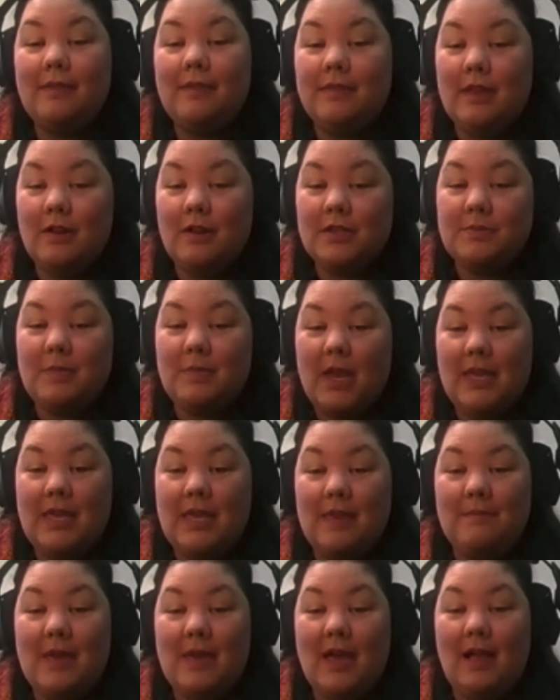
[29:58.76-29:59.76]
there's my
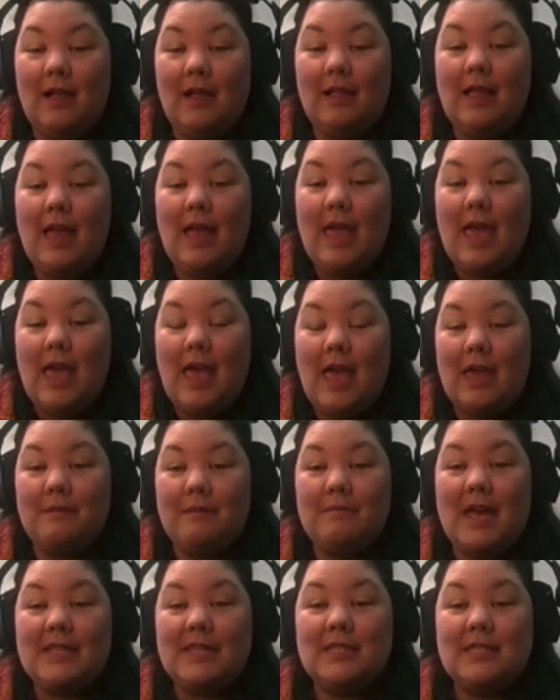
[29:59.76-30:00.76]
email
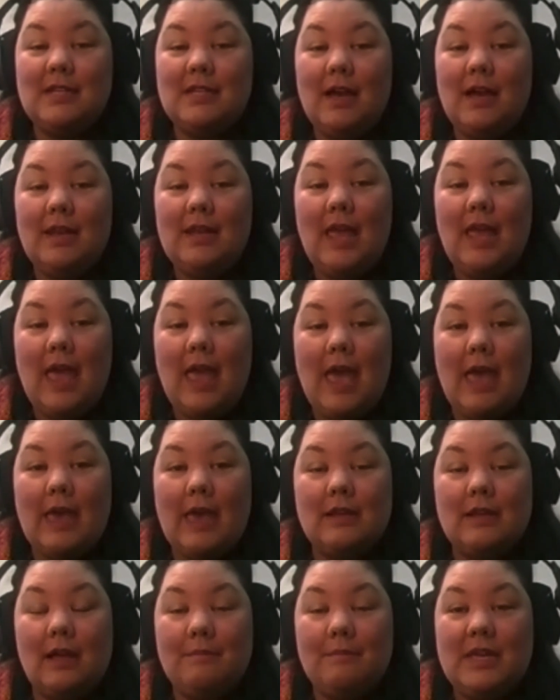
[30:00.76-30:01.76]
and Mastodon,
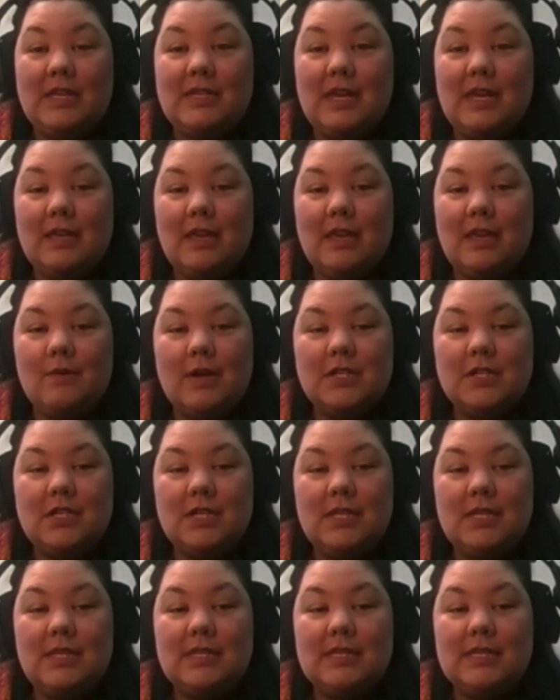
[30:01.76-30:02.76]
and I'll be taking
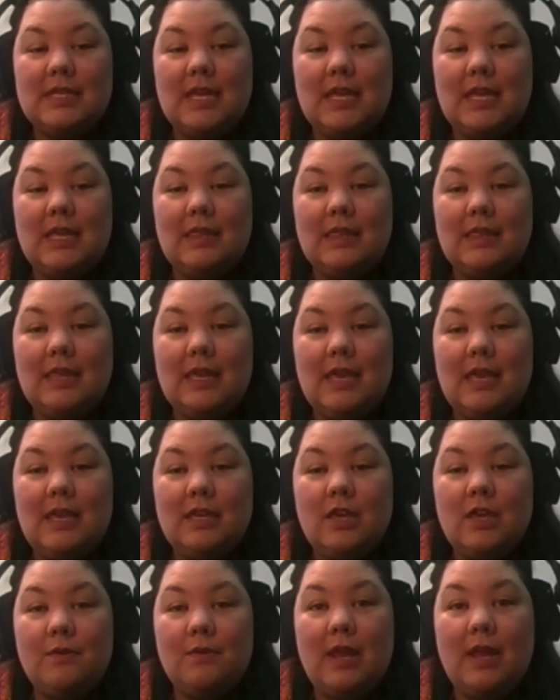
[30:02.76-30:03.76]
questions in the
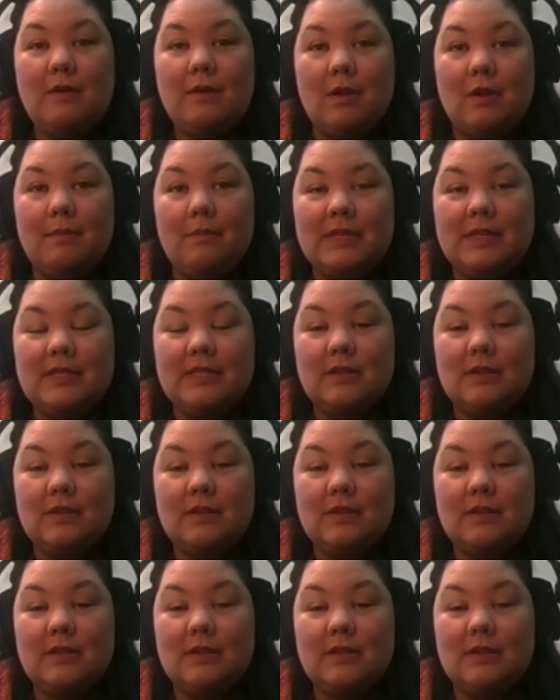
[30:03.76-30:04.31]
Q&A room as